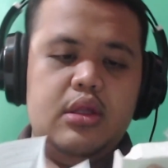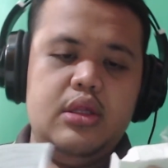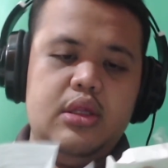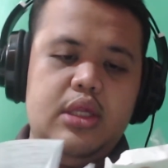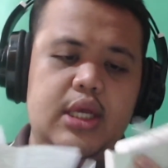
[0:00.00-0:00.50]

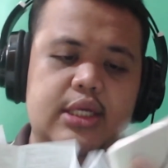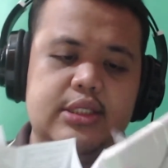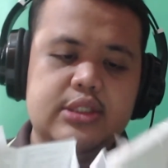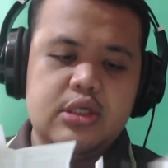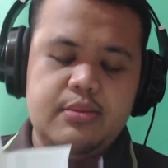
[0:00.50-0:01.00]
this
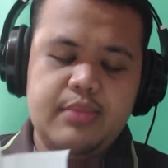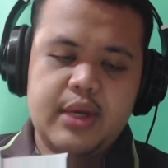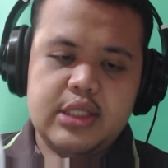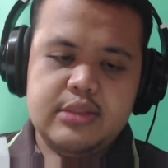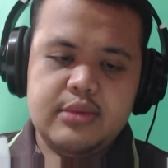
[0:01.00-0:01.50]

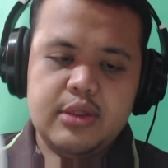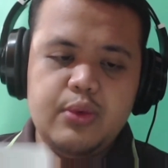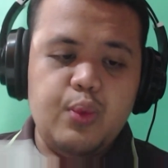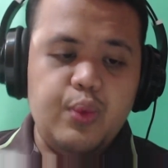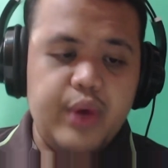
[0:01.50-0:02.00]
compatible
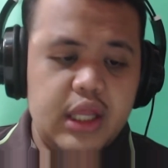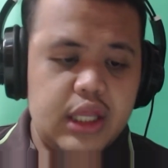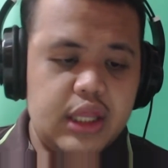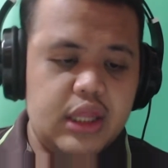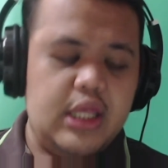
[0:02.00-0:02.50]
with
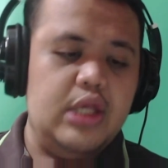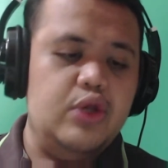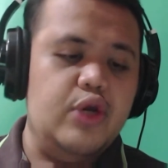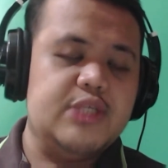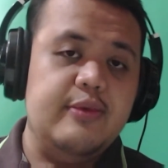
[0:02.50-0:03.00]
the
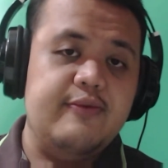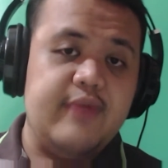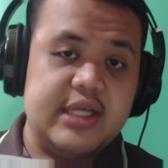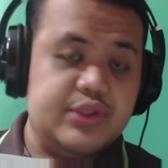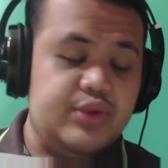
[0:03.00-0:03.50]
USB
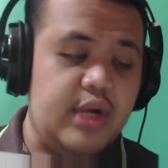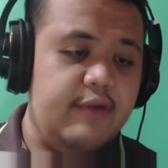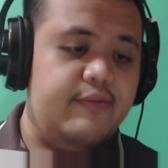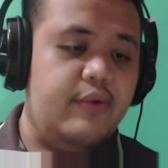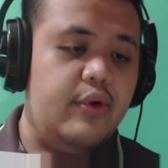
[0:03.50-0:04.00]
flash drive
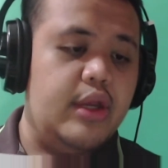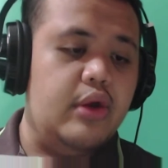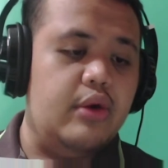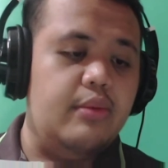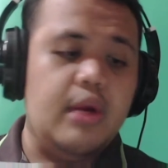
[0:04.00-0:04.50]
for
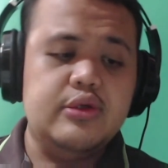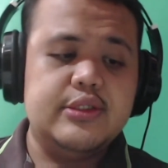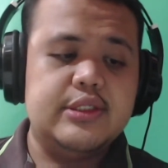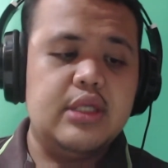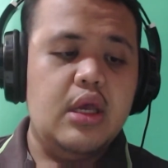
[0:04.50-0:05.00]
your
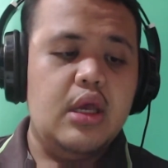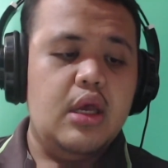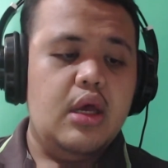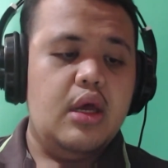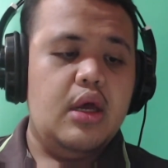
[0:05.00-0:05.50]
mouse,
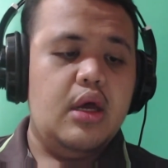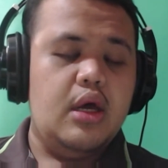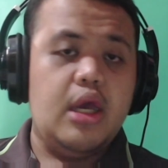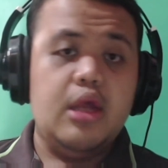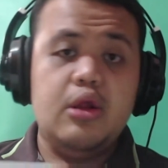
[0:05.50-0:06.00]

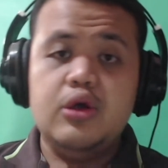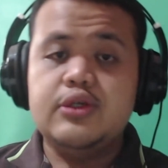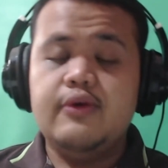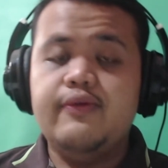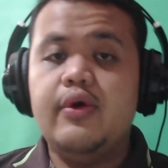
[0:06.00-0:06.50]
and also
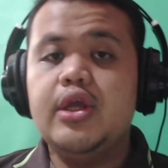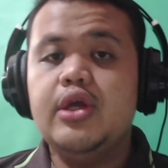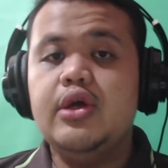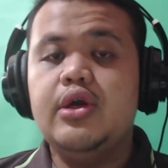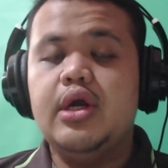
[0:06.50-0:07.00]
for
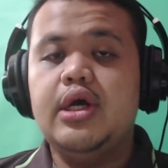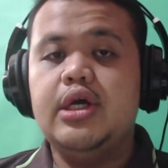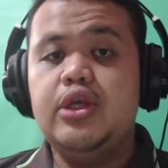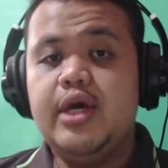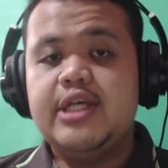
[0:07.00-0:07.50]
your
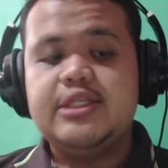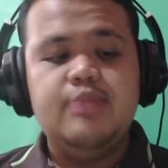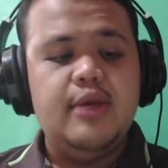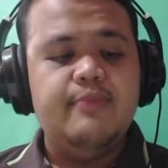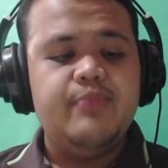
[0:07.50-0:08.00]

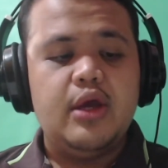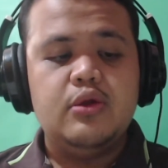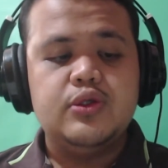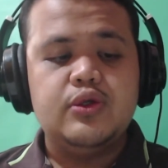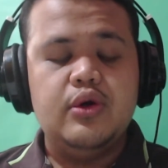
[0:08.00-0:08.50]
USB, and
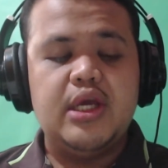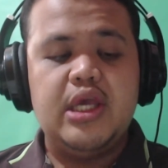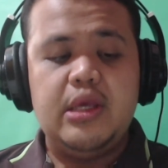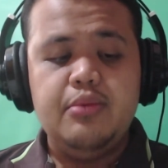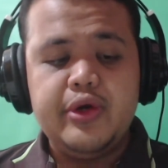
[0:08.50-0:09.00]
also
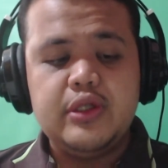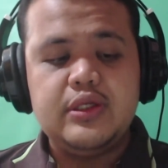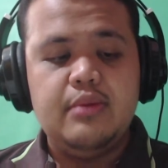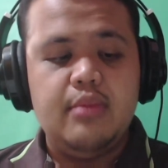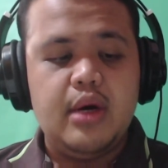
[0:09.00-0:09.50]
keyboard,
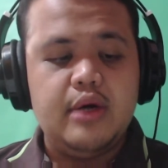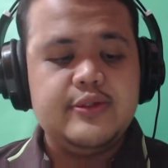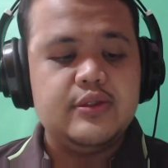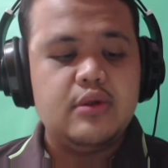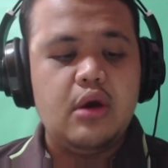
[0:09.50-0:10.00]

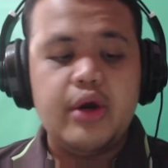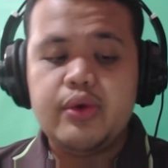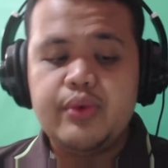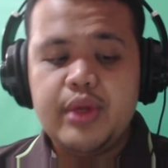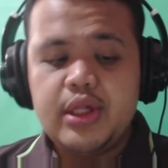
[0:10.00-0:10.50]
mouse, card
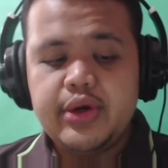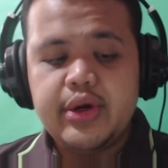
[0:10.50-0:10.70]
reader,